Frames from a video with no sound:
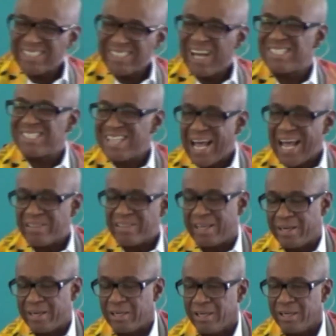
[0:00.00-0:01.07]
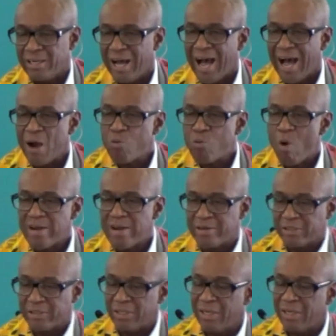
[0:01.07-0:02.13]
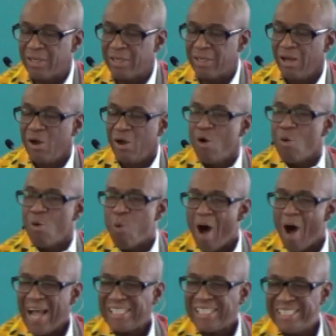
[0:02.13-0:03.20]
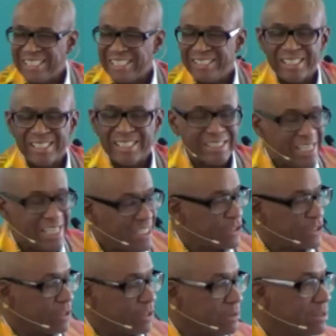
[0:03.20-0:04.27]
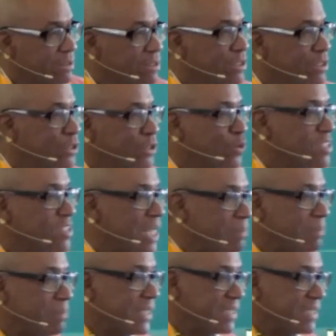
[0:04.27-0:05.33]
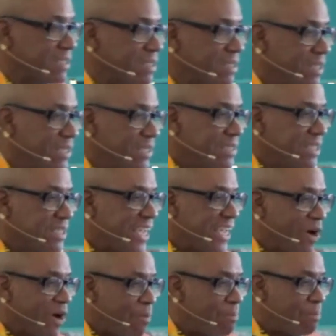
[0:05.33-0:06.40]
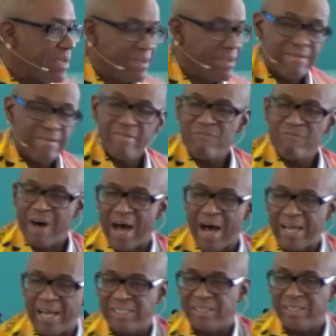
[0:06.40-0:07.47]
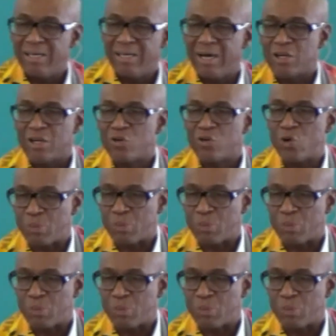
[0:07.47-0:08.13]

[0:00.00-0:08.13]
sat there, I wondered, why didn't the teacher do something to help me find a group?